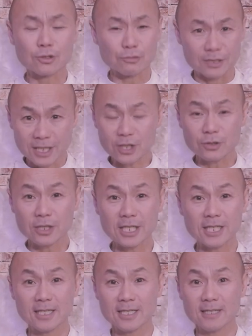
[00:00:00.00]

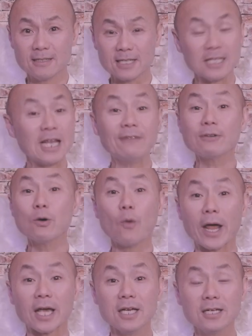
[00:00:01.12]
traditionally. In every
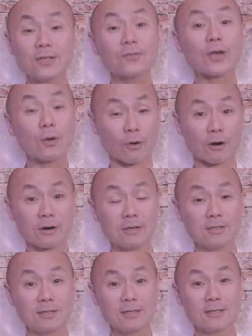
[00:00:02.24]
way, they were
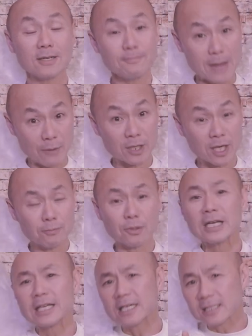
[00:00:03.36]
a married couple,
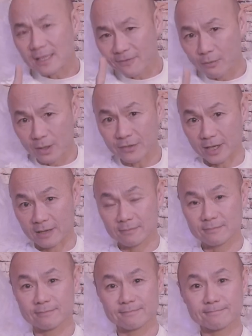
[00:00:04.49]
except for one thing.
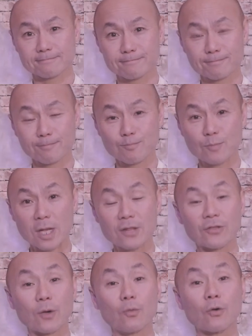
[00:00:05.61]

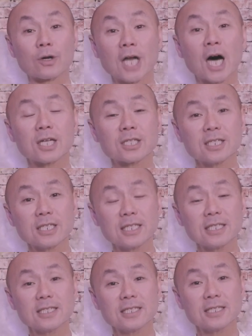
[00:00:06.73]
They were not
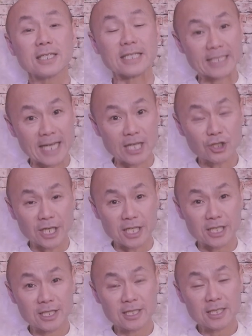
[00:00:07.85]
engaging
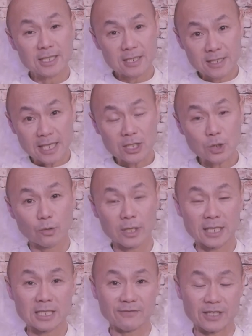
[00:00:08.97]
in sexual
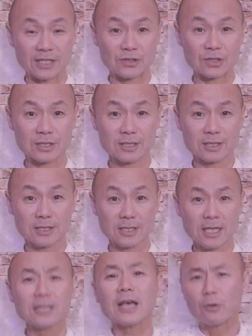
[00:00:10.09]
activities.
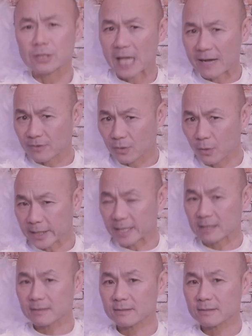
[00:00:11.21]
That was after the wedding.